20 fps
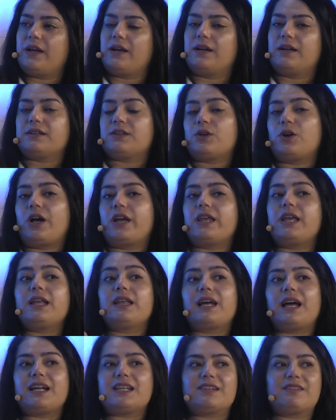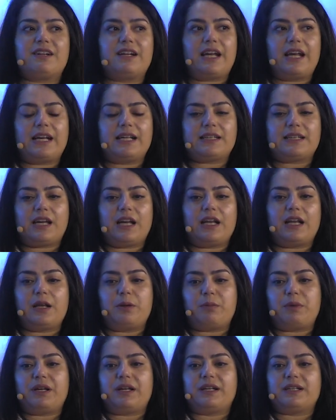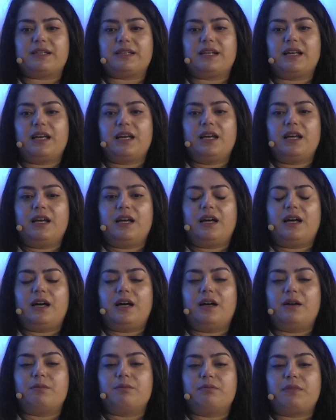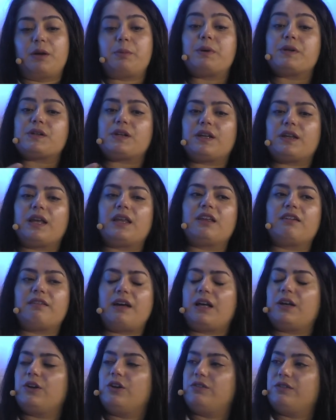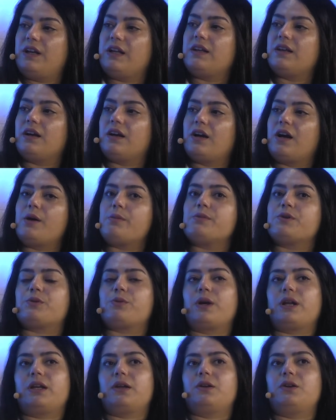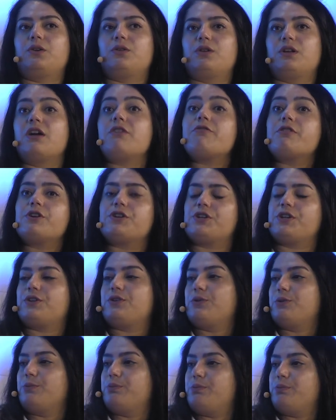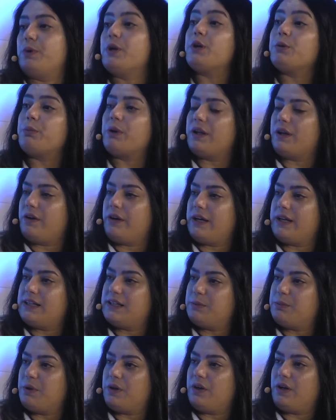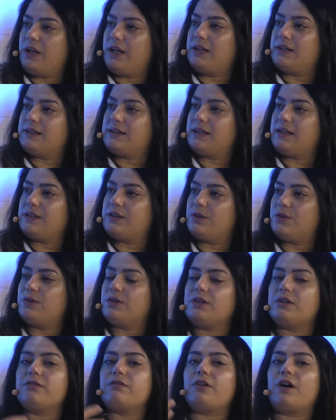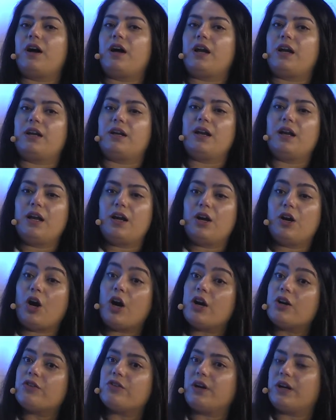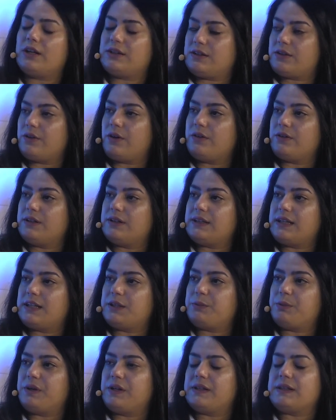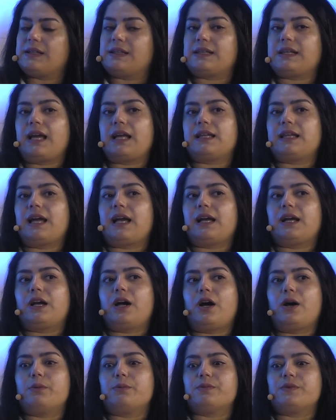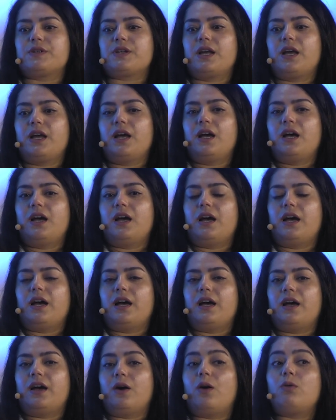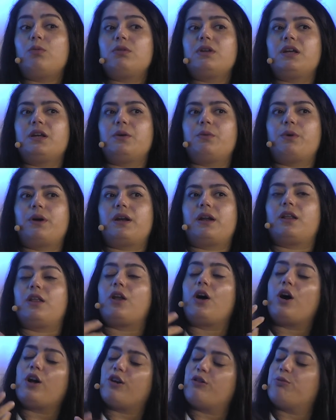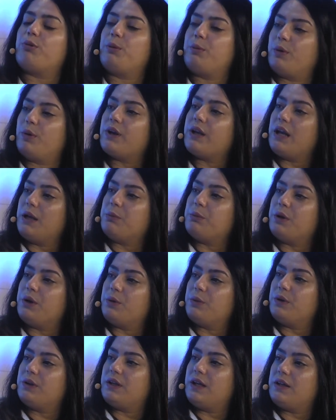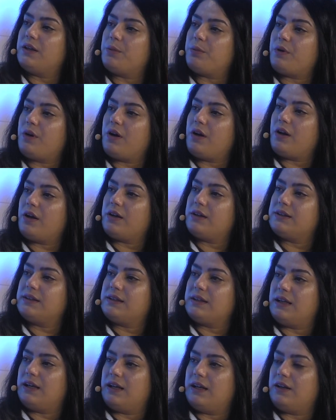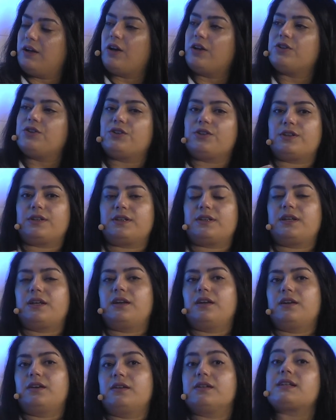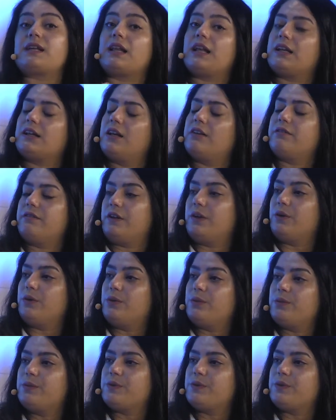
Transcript: So I think that's very exciting because I personally think the value of data comes when you leverage it to build better experiences, to define guardrails around these experiences. And that comes only when a lot of people can build with data products, not just a selected few.